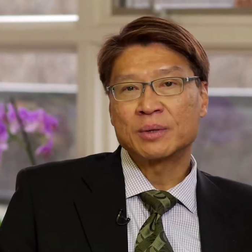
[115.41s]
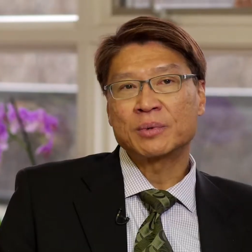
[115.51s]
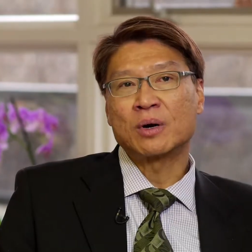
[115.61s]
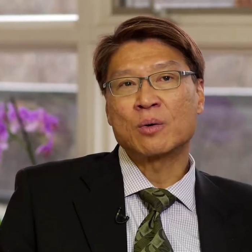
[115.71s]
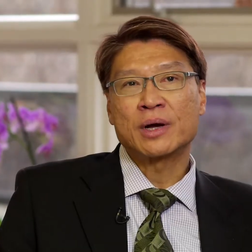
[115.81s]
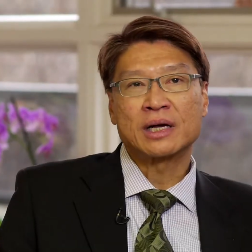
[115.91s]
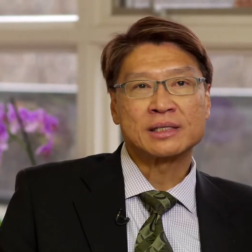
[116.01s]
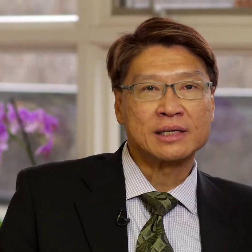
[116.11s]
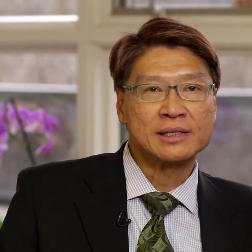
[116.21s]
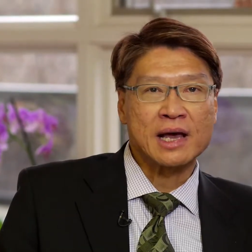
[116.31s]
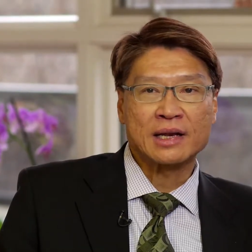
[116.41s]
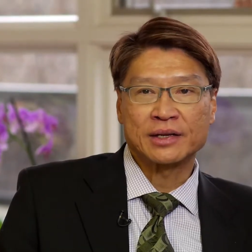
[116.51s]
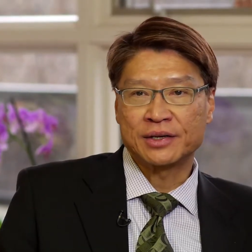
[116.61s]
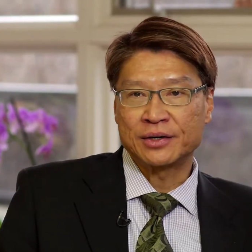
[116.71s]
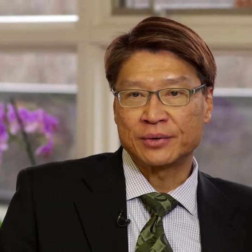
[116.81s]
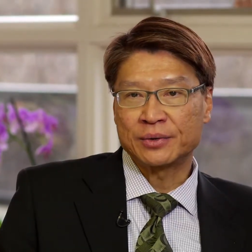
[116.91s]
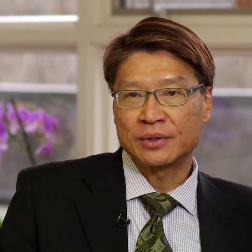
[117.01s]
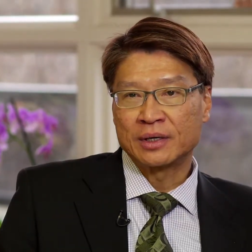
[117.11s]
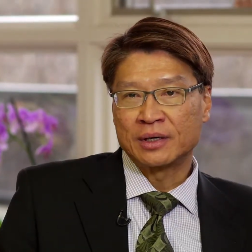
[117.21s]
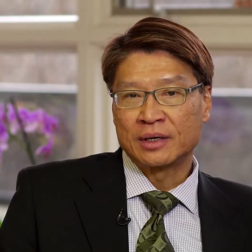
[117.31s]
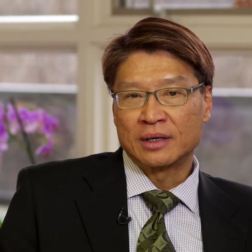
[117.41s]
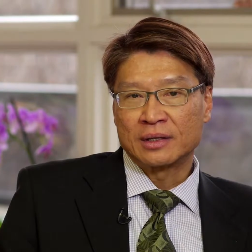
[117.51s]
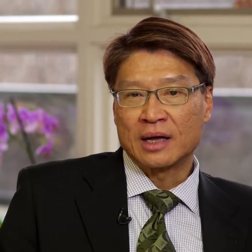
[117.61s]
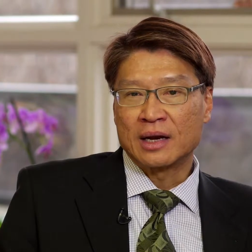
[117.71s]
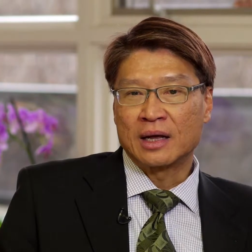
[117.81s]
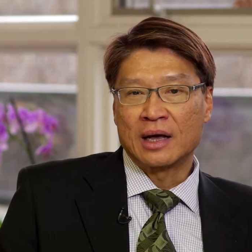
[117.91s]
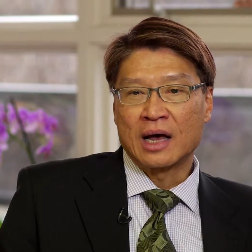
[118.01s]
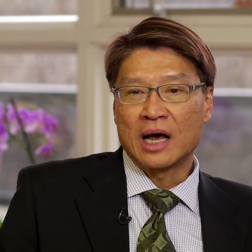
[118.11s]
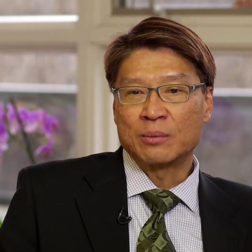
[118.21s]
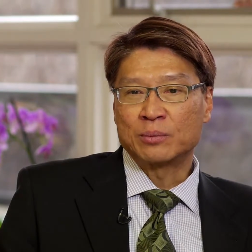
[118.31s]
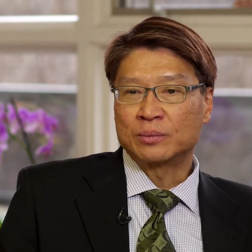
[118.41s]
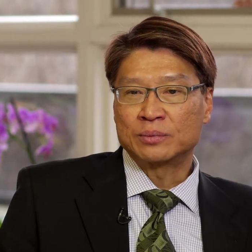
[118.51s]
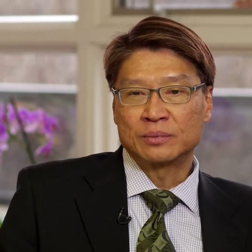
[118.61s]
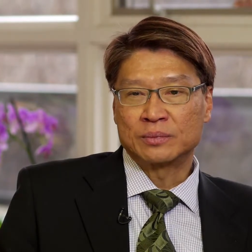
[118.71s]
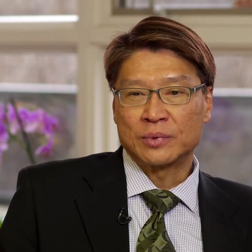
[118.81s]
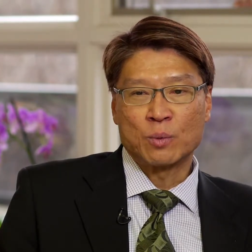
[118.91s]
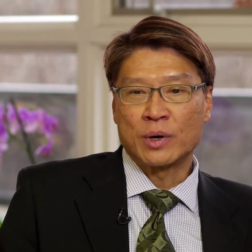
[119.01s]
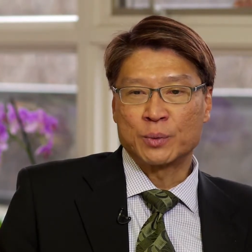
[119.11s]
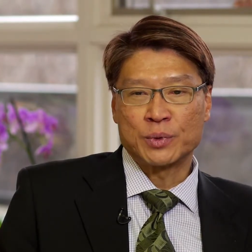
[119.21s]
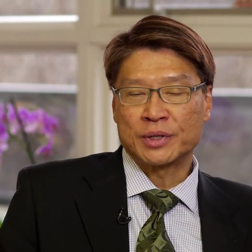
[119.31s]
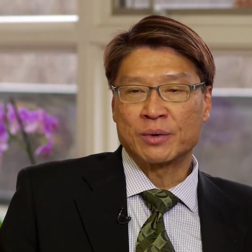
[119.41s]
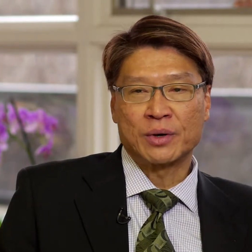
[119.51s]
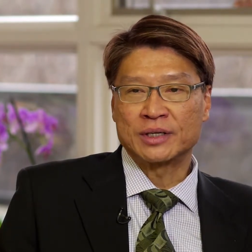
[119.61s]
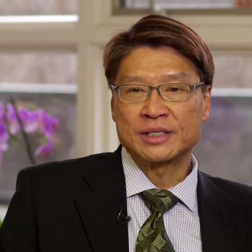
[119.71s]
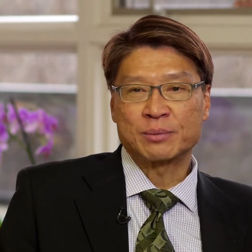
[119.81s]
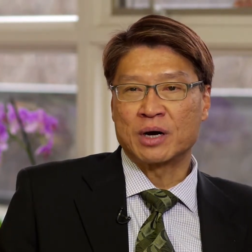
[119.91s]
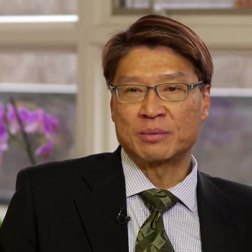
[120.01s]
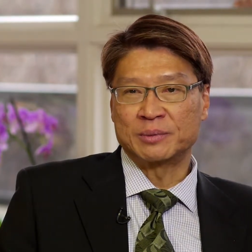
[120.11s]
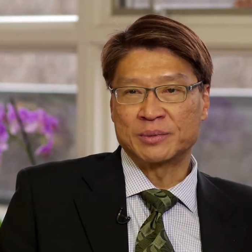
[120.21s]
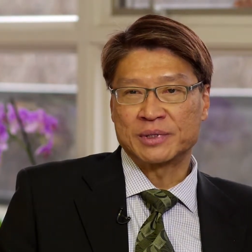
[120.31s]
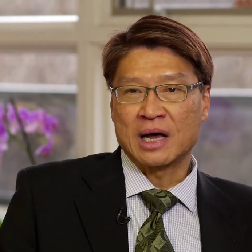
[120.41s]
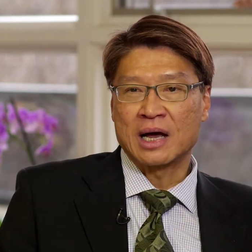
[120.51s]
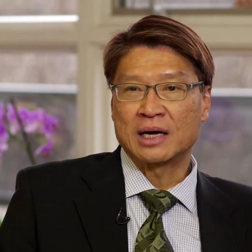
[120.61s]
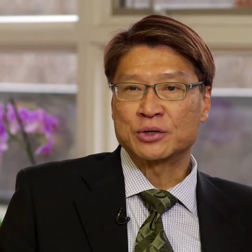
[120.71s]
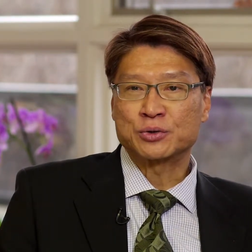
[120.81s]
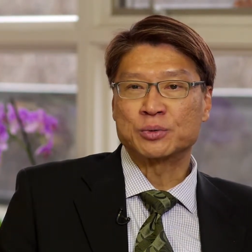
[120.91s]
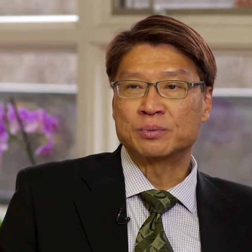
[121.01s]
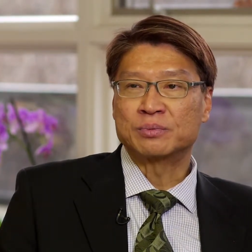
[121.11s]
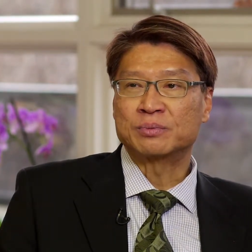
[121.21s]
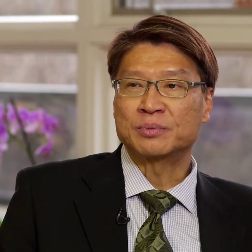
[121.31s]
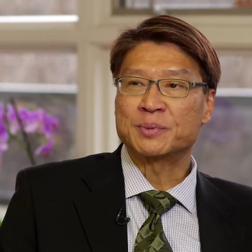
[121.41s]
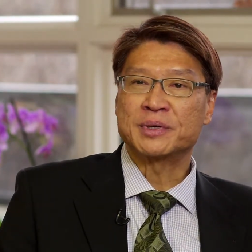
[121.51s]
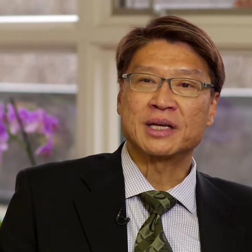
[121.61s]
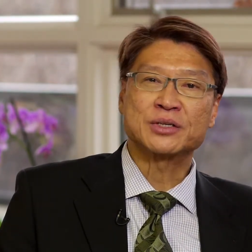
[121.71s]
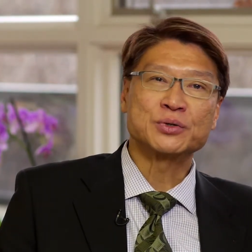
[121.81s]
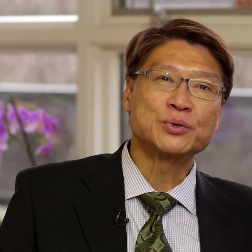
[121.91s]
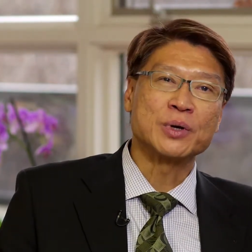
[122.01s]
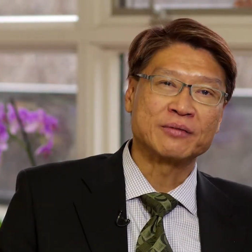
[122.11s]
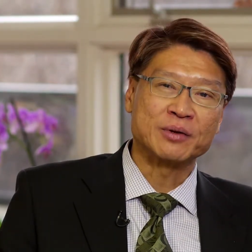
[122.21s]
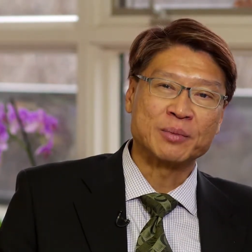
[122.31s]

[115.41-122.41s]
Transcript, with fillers: people always have this attitude that I'm the one without all these problems. I assume maybe that's you have the